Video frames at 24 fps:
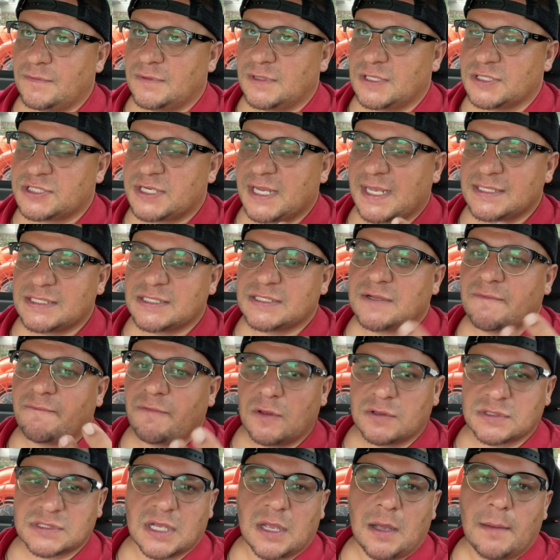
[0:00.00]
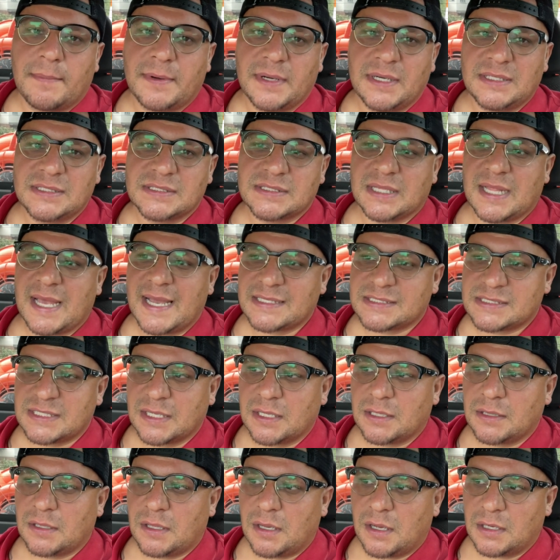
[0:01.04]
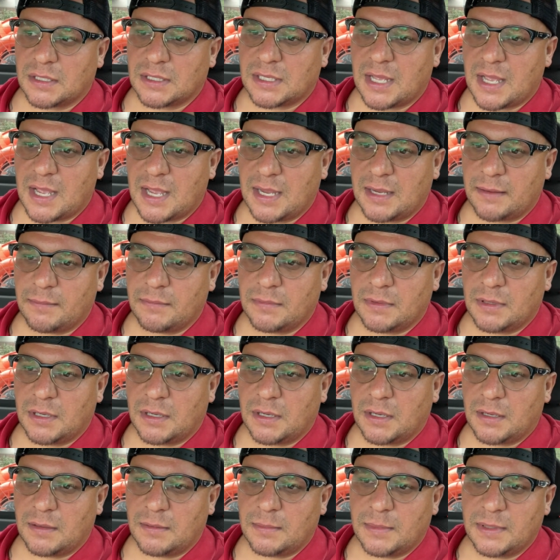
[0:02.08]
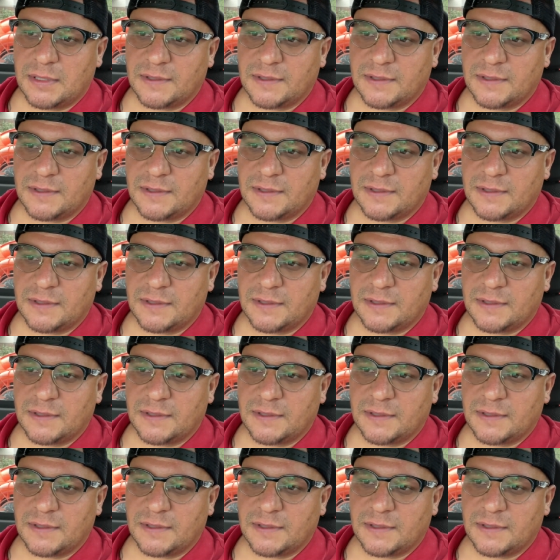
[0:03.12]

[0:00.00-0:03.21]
the chances of those companies lasting a long time uh,